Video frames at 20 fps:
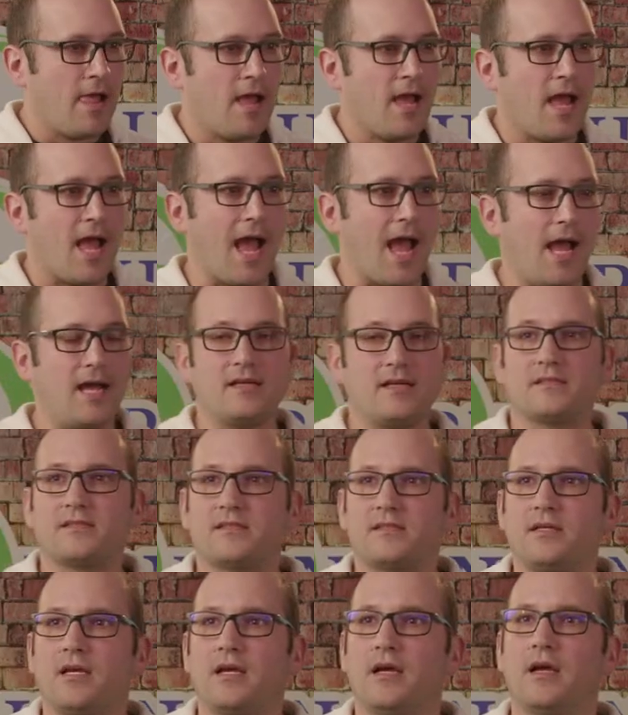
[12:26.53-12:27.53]

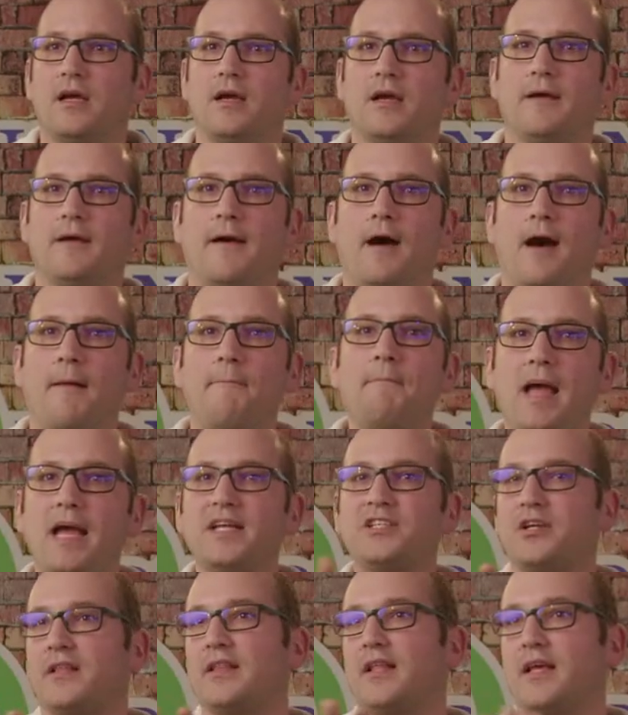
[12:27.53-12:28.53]
as
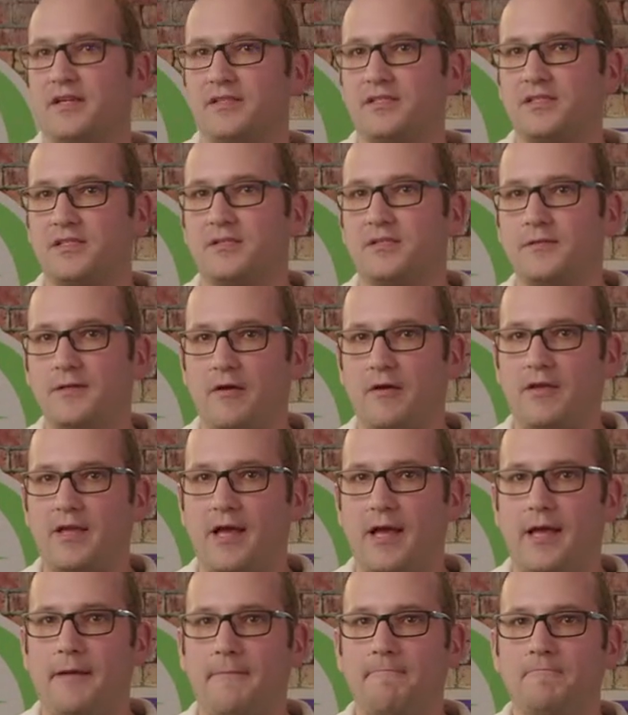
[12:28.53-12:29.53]
imagine this,
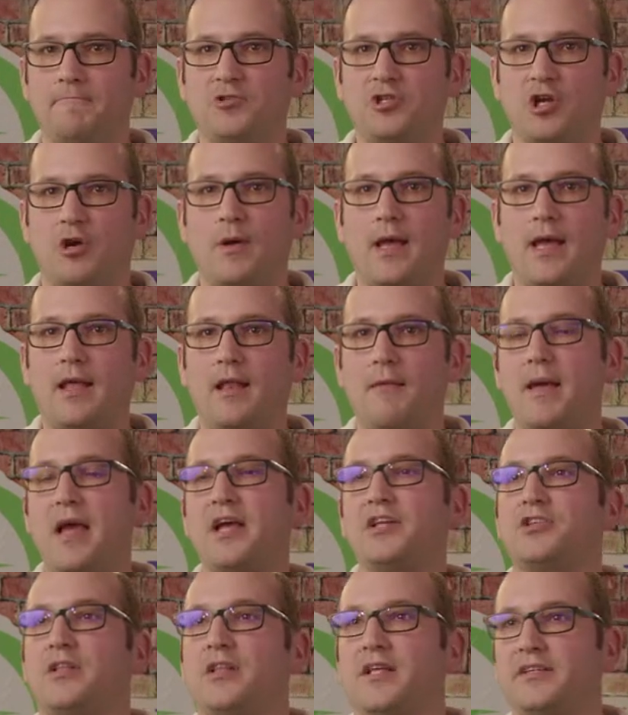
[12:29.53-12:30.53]
okay, Joanne,
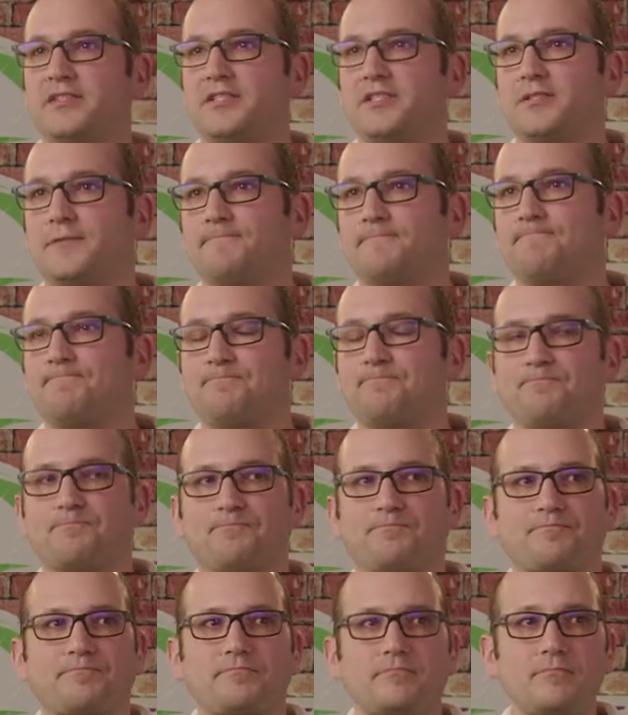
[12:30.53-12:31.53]
imagine this,
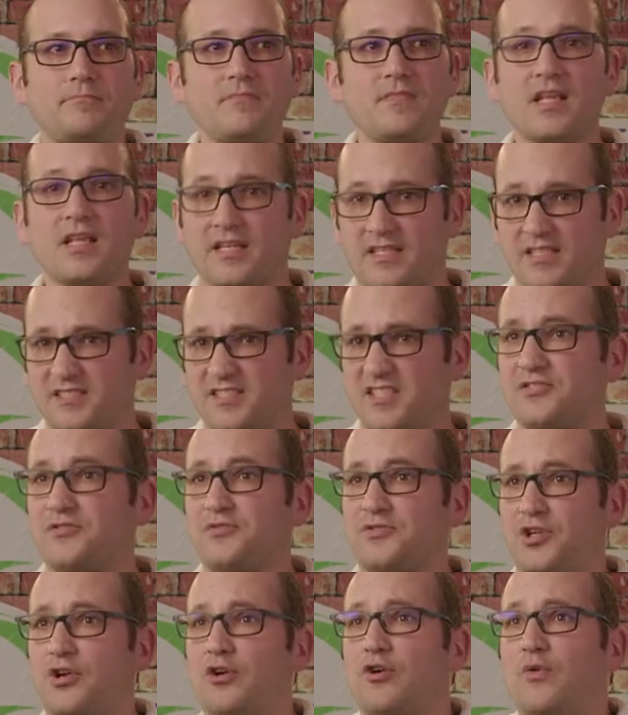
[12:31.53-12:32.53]
because this
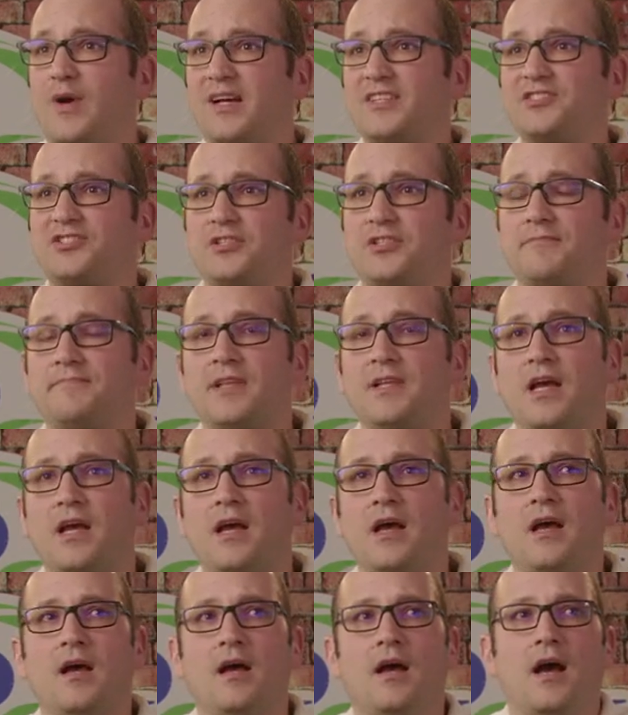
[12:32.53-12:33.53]
was your question.
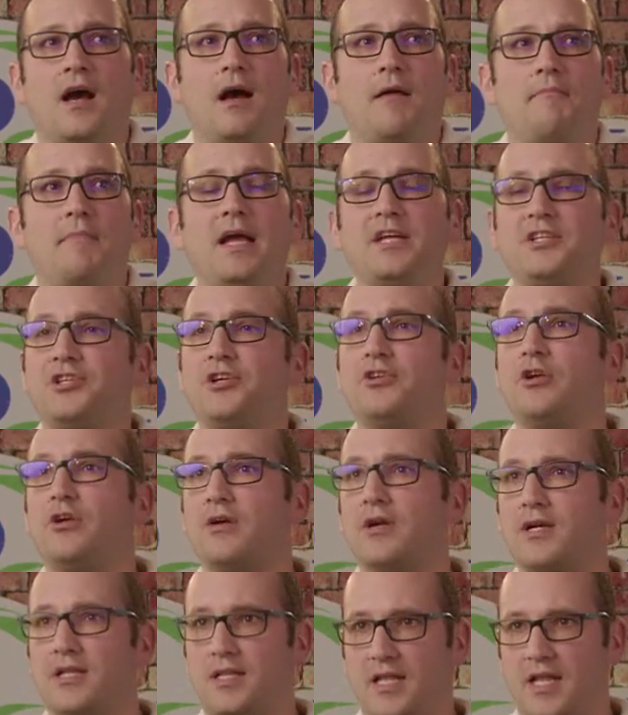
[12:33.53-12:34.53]
Imagine you're a
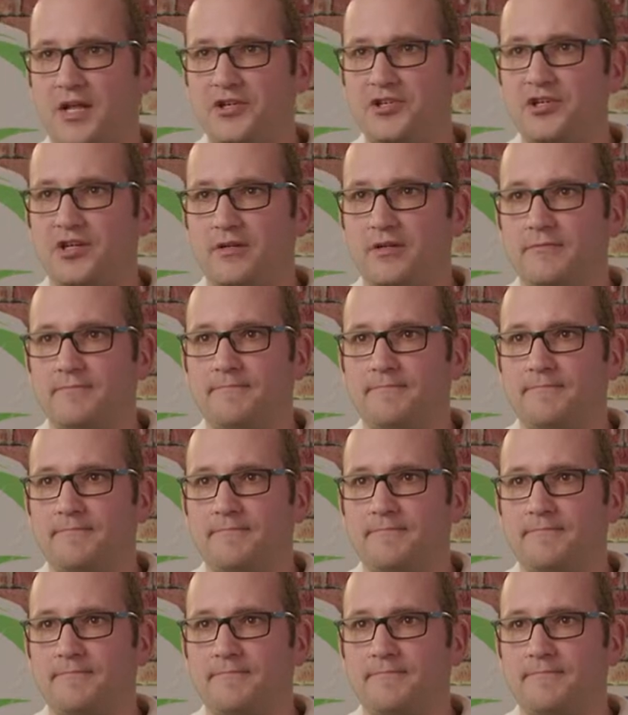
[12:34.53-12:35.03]
clinician,